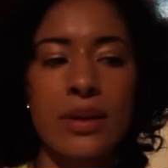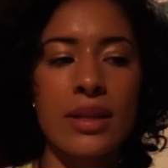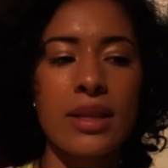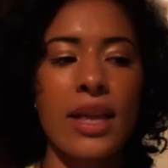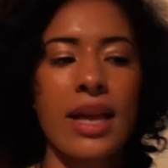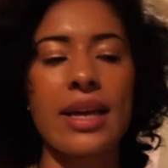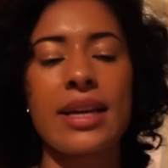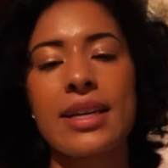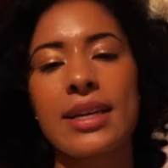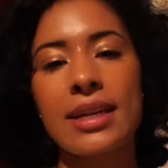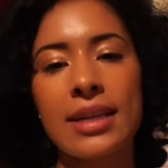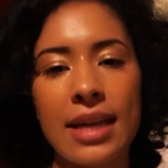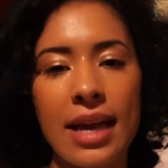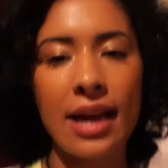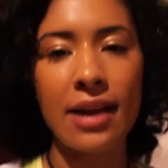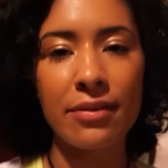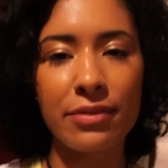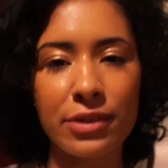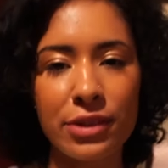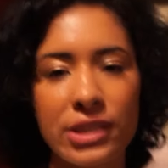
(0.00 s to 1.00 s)
like
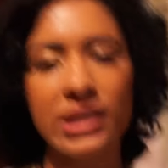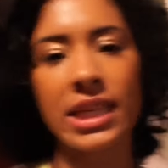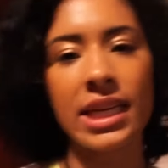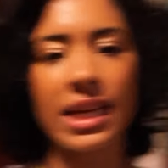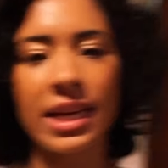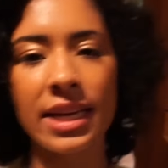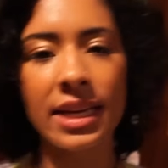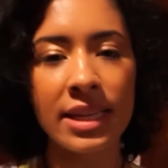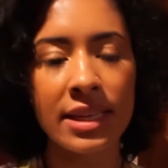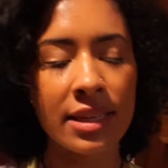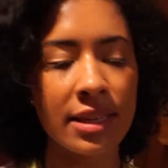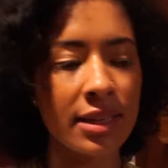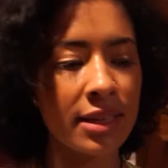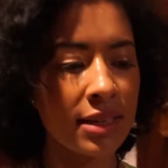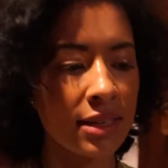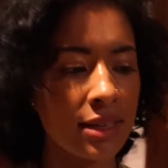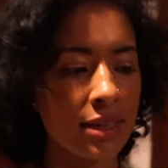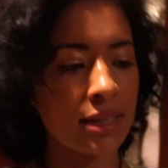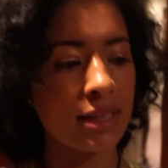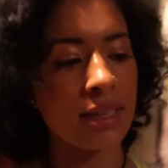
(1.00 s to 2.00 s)
after 10
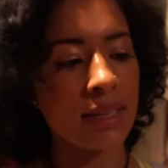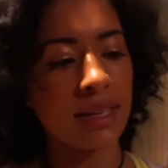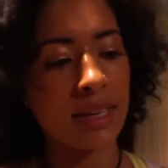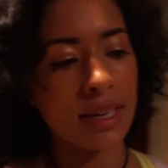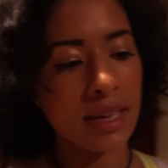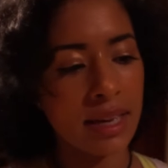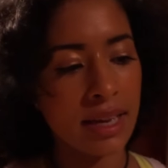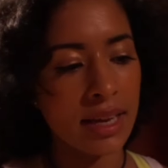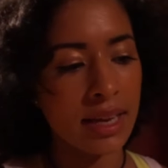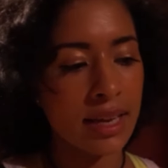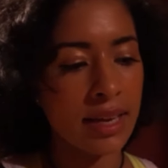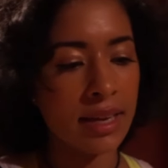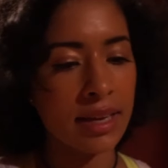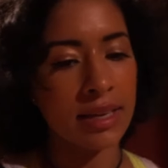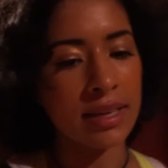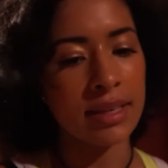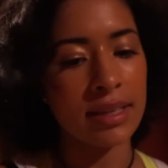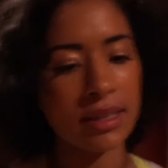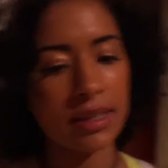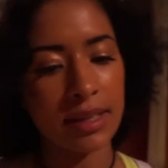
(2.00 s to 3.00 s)

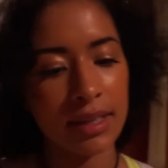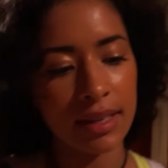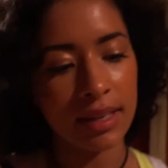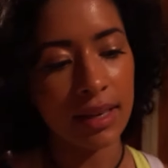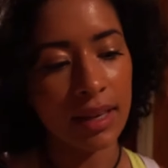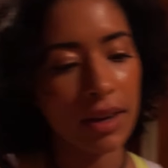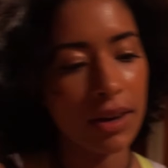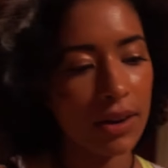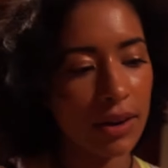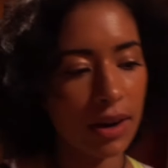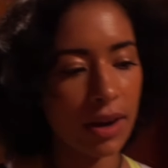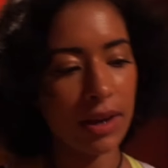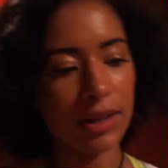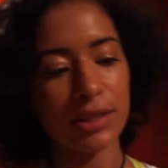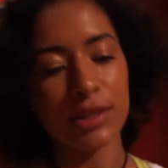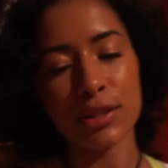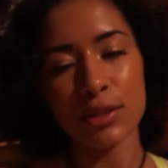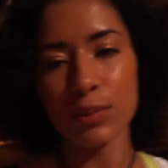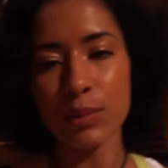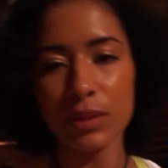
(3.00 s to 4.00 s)
and I
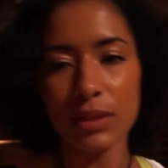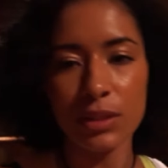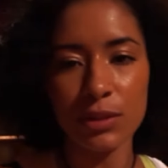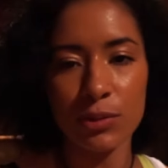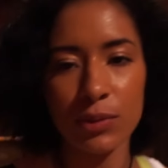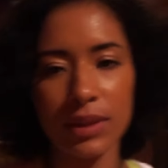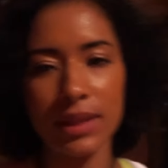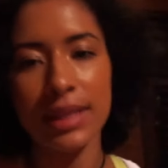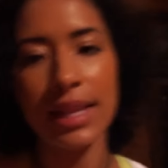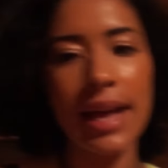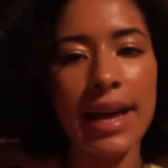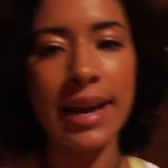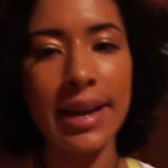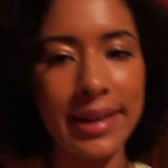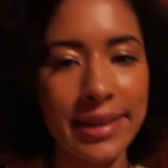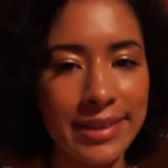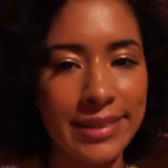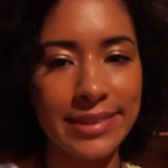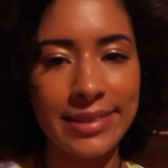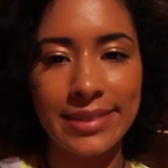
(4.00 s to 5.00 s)
just want to
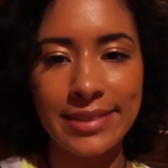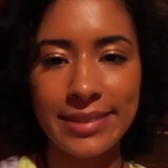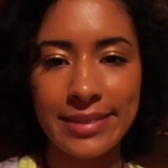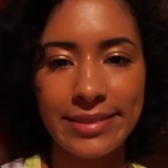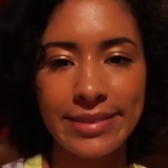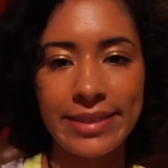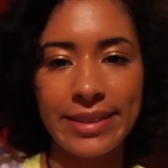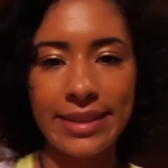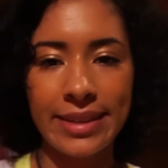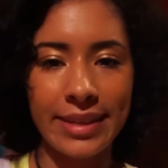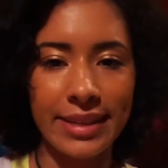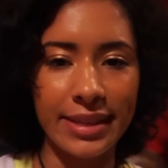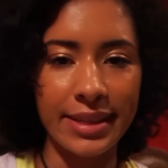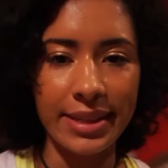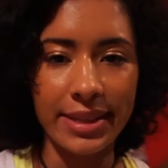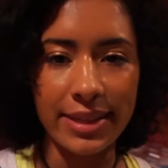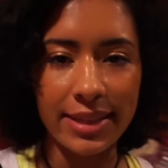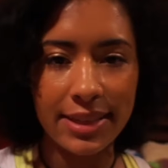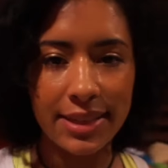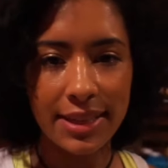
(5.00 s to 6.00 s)
relax
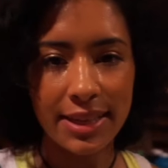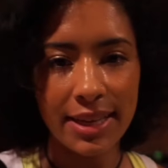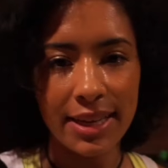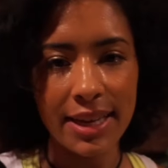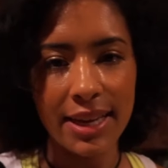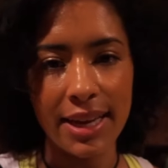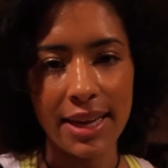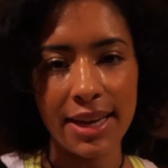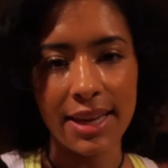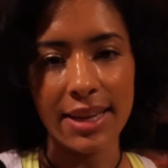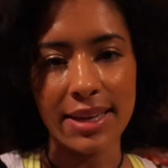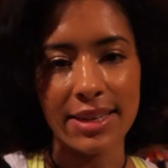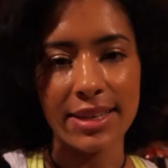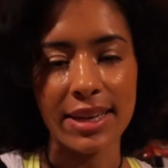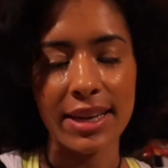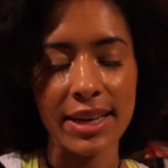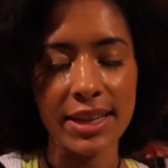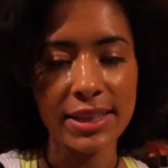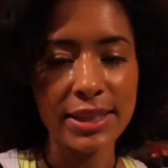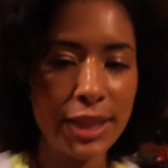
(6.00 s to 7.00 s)
and
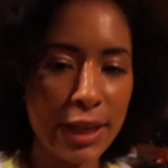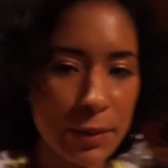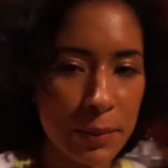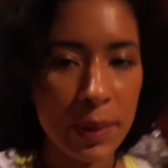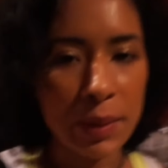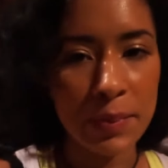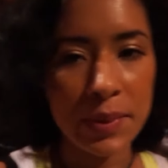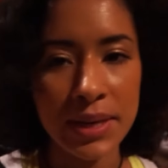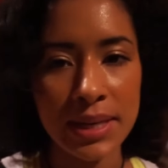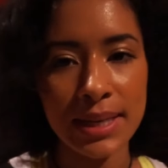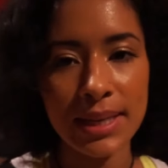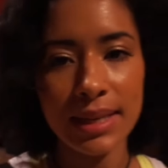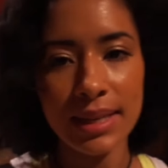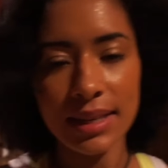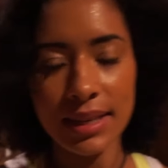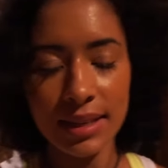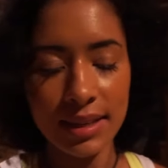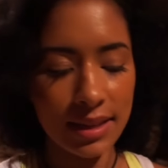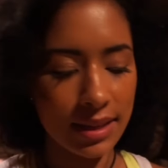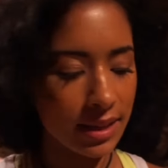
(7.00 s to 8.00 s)
lay in my bed.
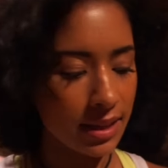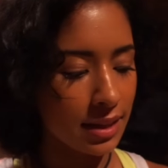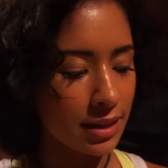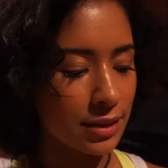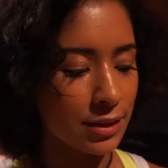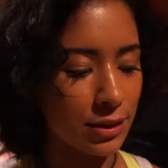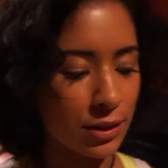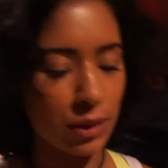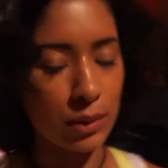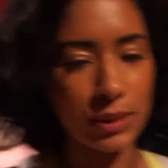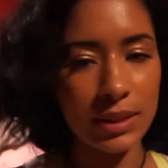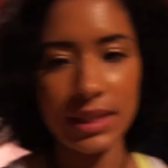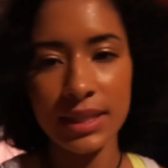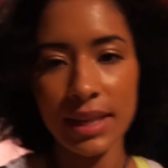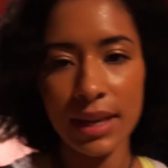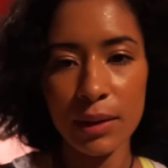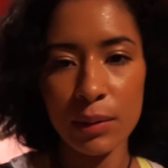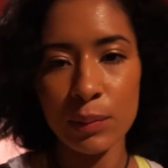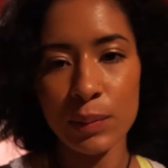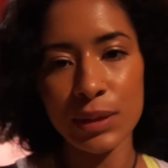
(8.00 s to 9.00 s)
So
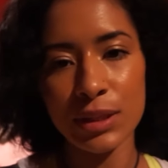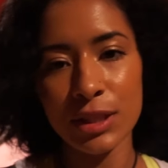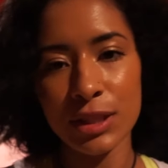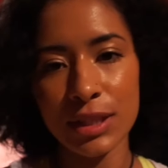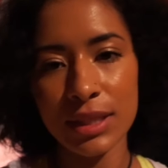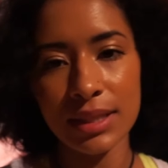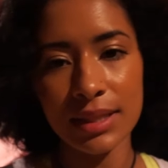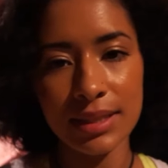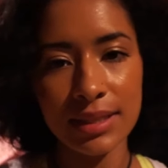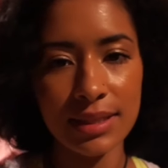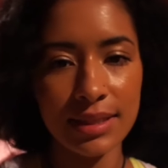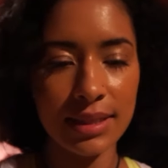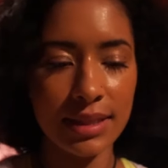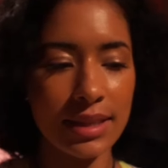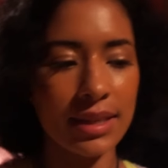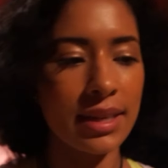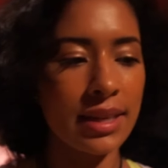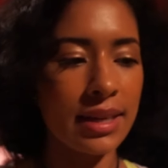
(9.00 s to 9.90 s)
today was just